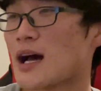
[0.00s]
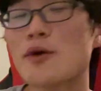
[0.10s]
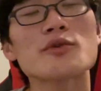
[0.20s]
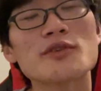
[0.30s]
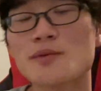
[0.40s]
I
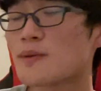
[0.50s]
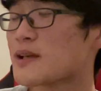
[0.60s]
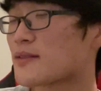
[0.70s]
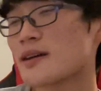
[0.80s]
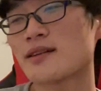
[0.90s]
was just
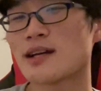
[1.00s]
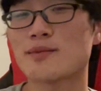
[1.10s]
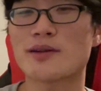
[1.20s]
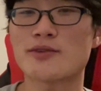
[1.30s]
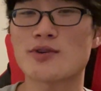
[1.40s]
playing Second
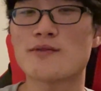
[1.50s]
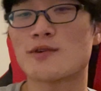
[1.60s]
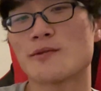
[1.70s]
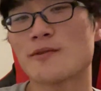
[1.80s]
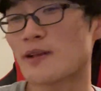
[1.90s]
Heaven on
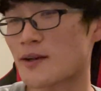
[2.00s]
shuffle,